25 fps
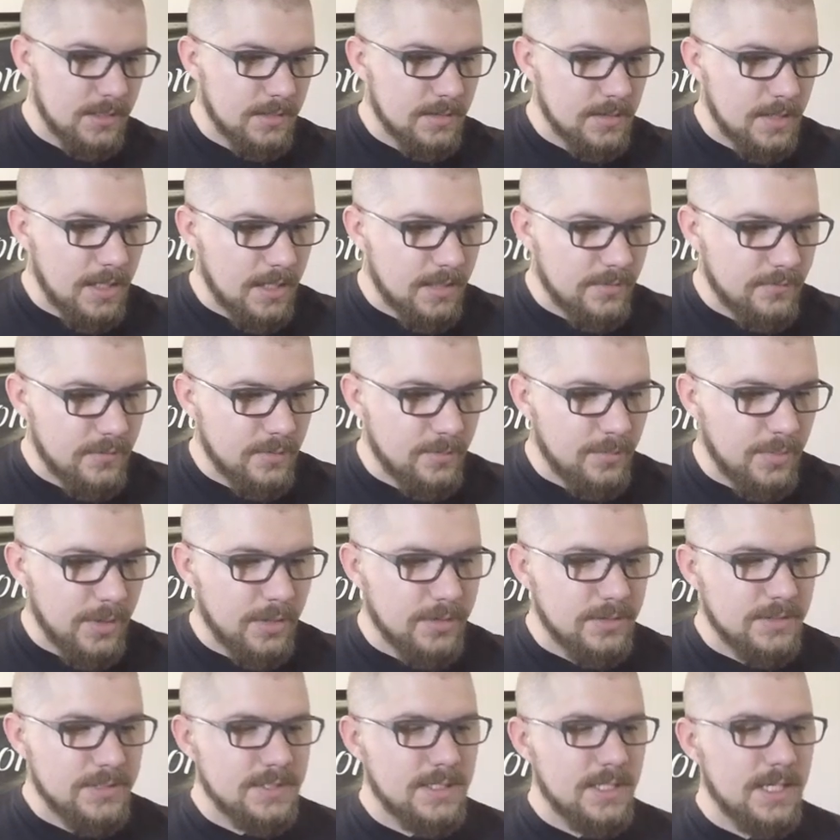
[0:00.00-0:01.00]
kind of on
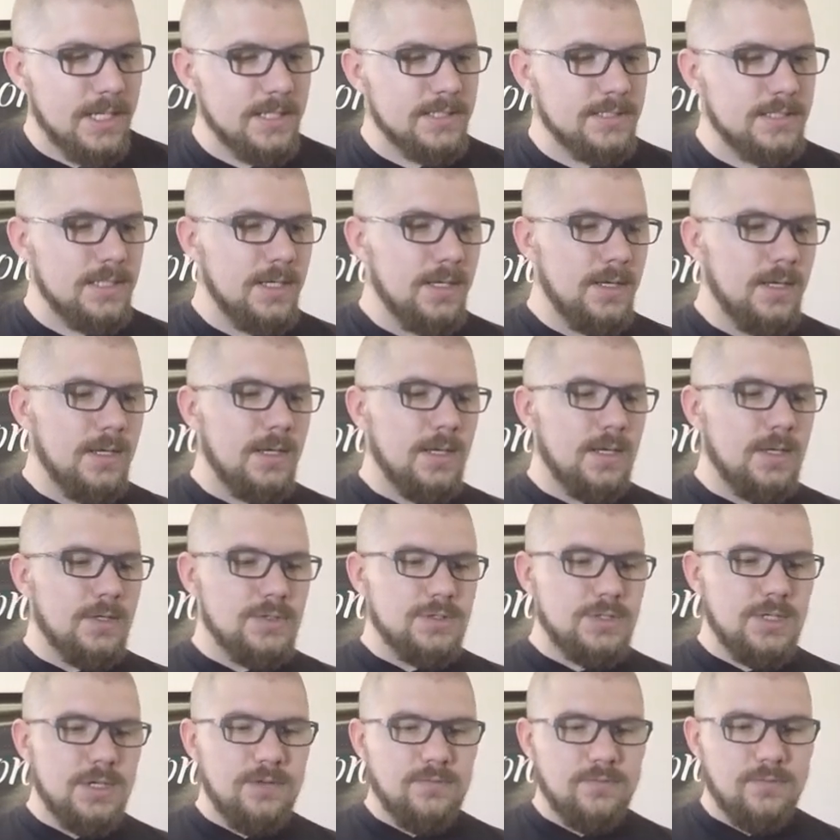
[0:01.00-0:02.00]
both sides.
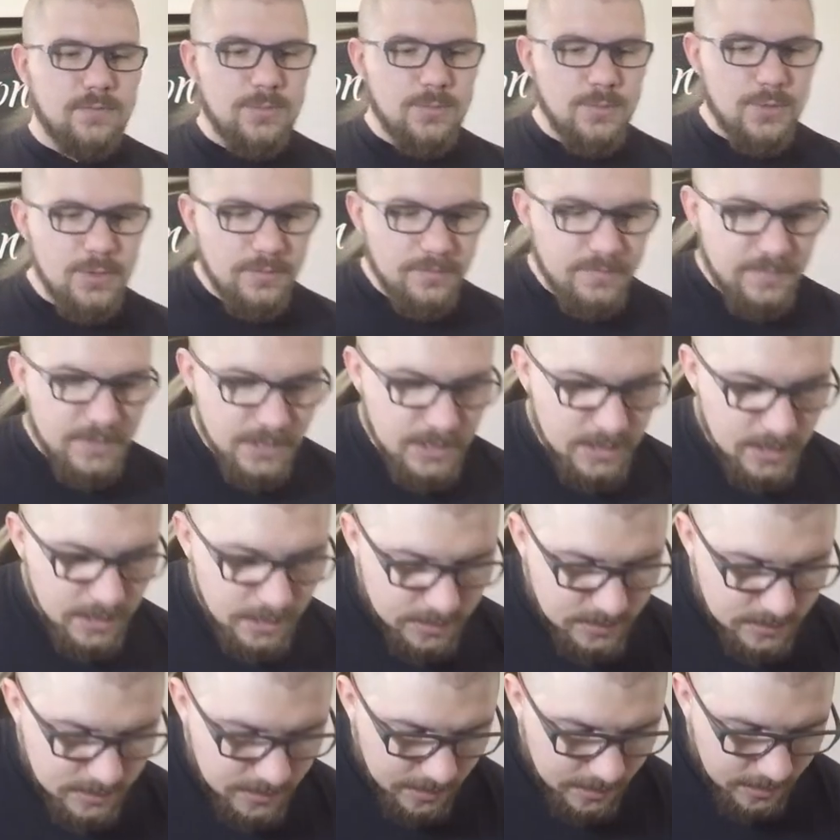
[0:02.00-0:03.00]
So I've removed the
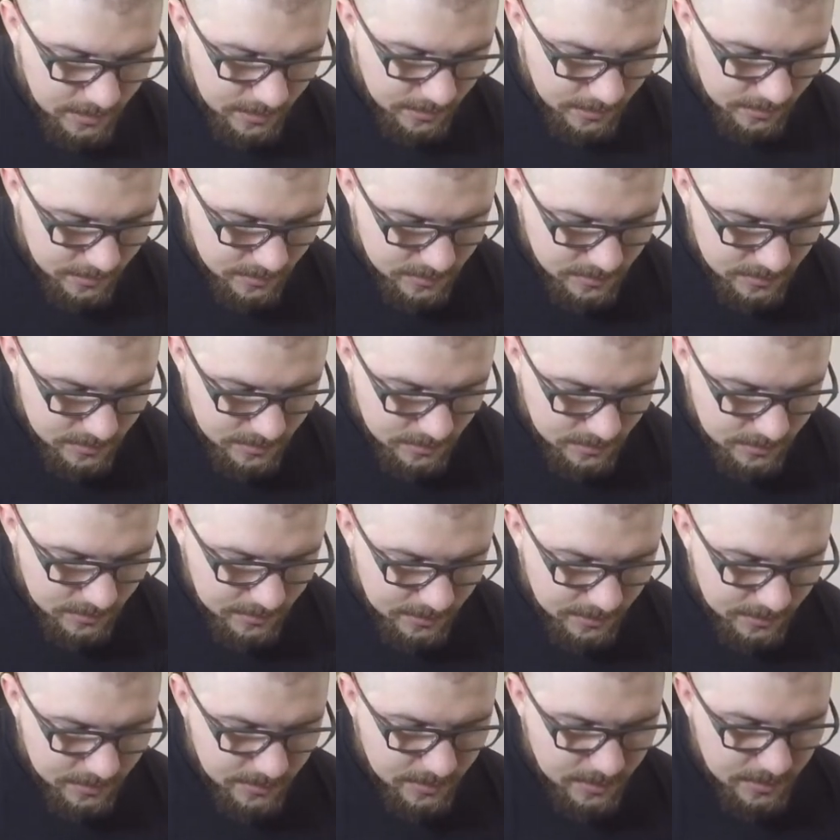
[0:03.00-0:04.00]
nut and I can see
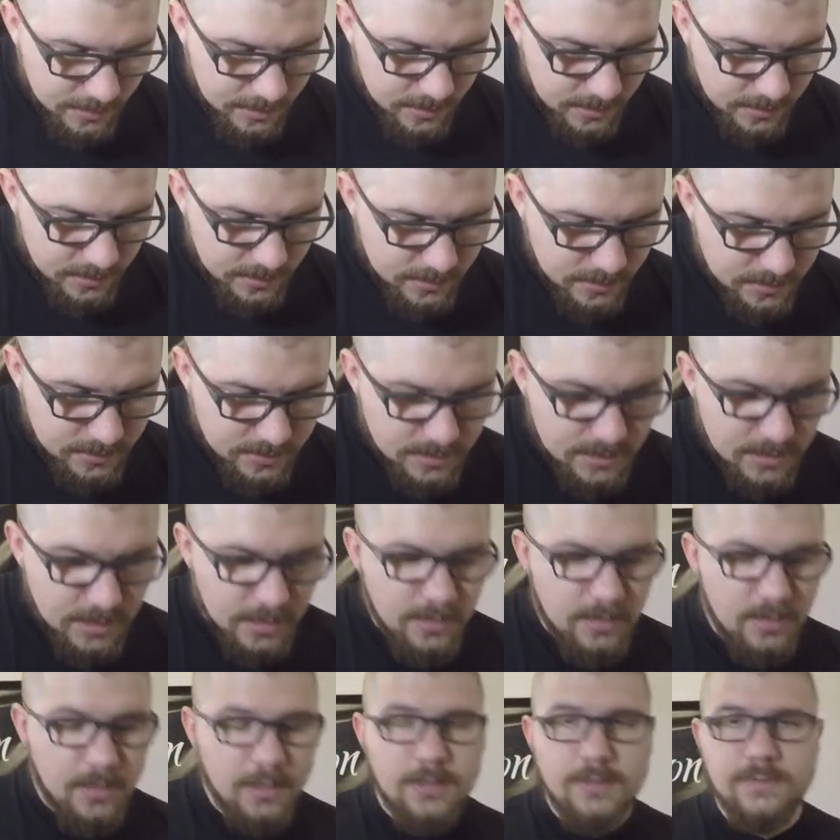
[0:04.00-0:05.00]
that there is a
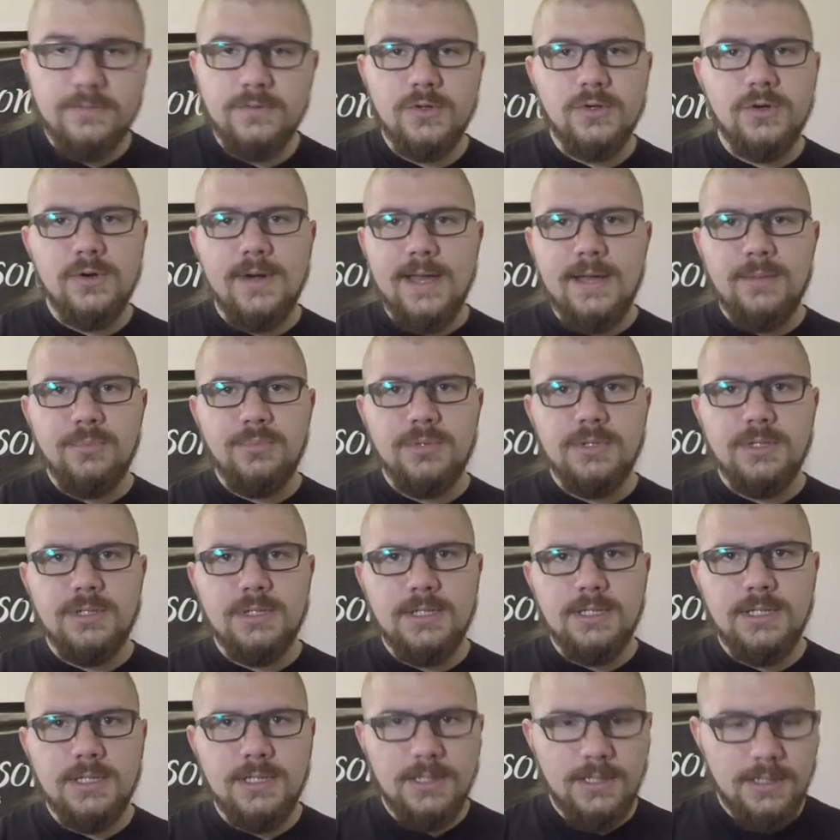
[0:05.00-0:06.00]
lot of crap in
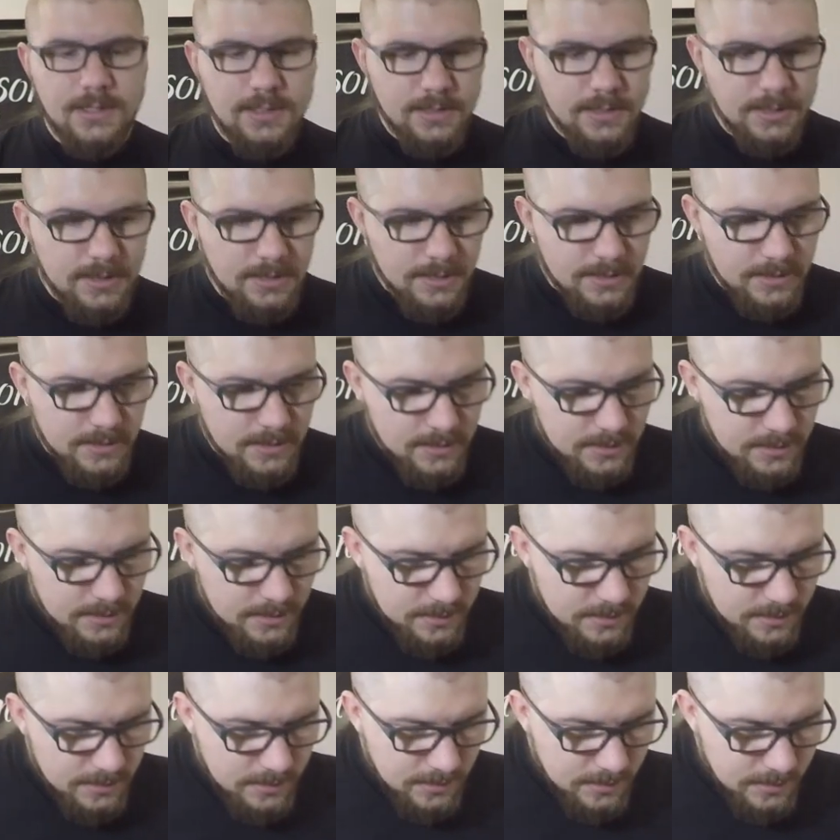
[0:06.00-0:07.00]
here.
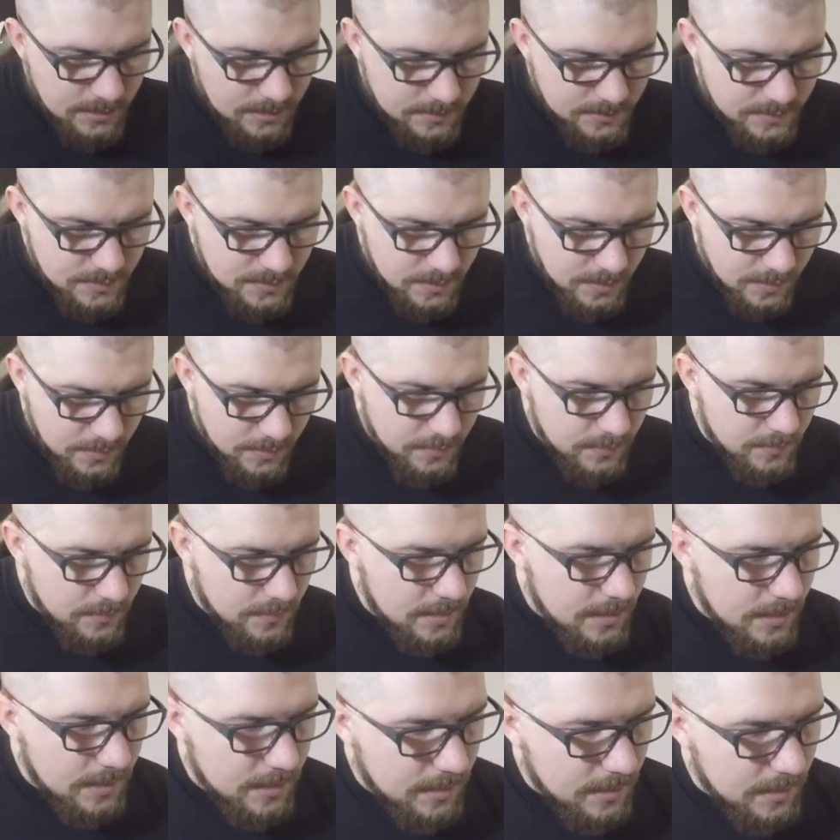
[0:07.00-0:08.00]

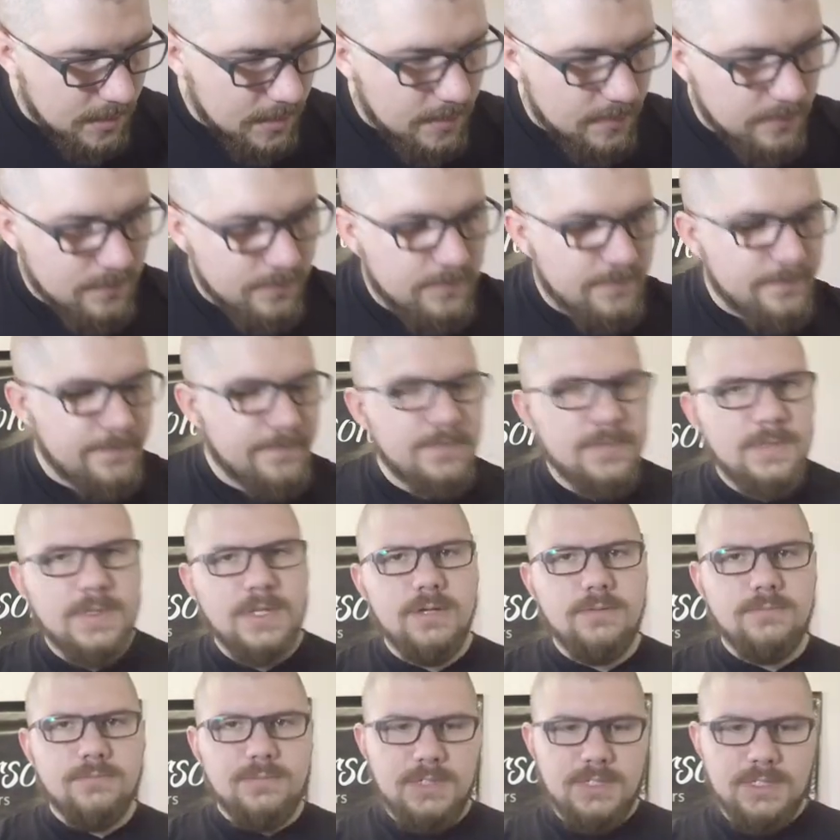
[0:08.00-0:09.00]
So
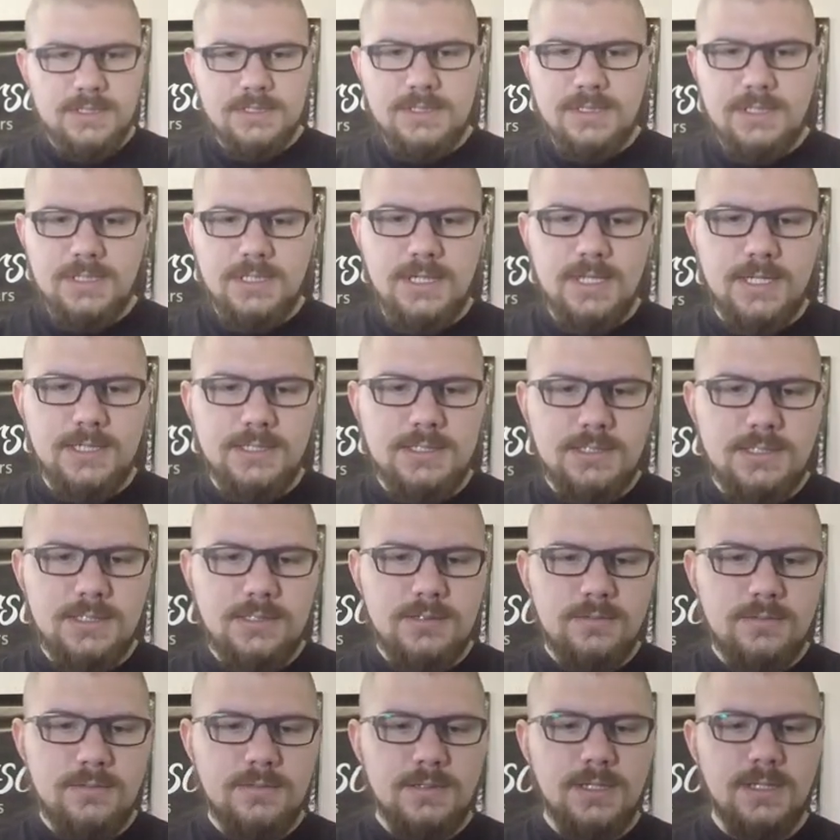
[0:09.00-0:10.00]
yeah, here's the nut.
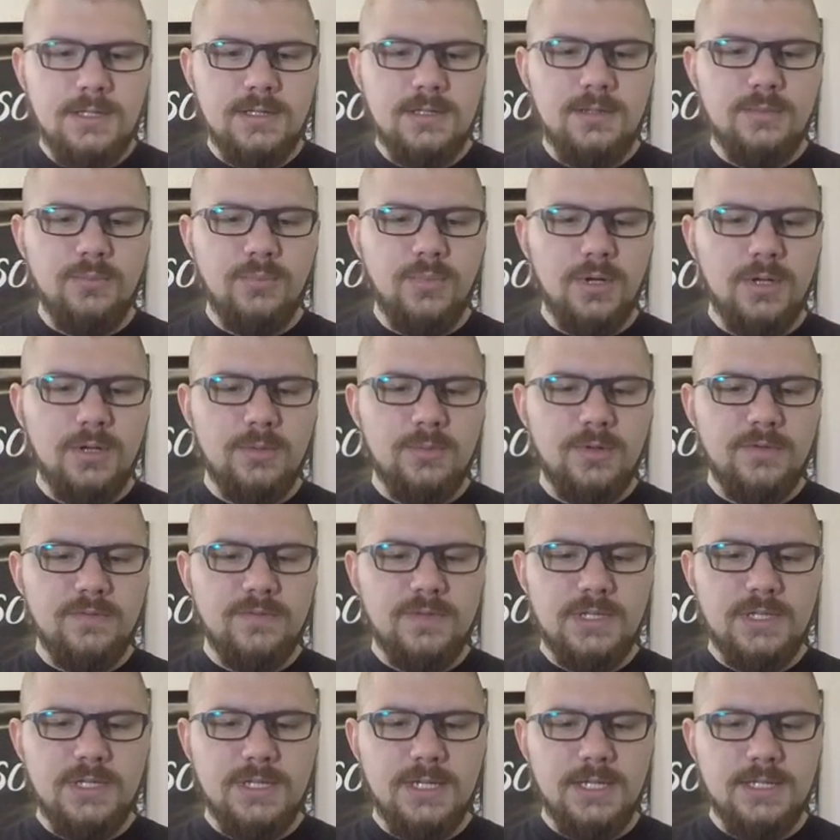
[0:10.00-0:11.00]
The bottom
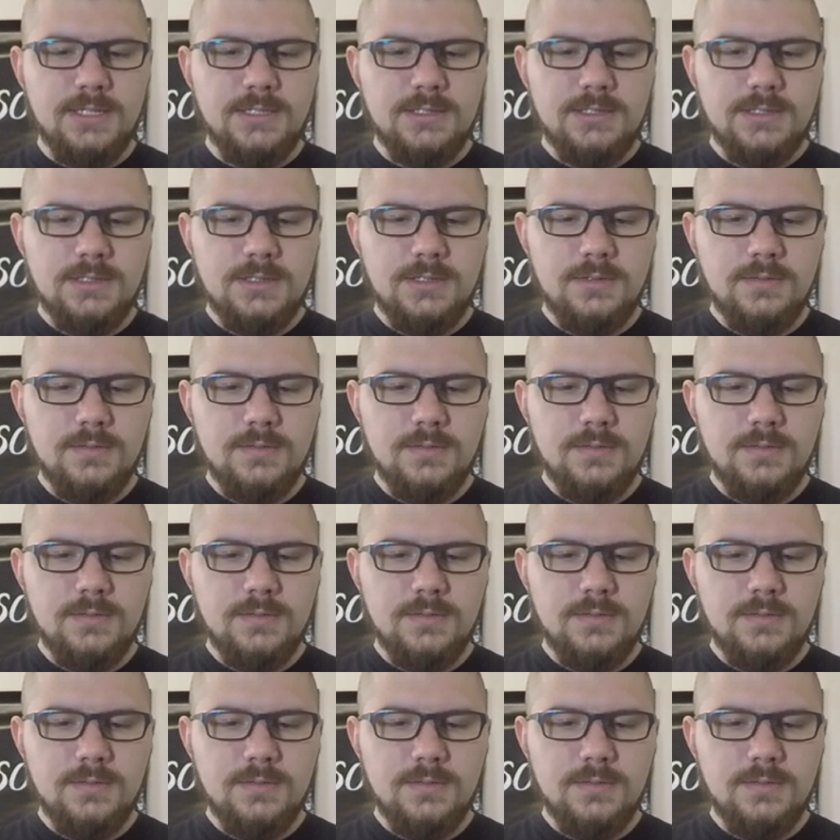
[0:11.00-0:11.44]
of the nut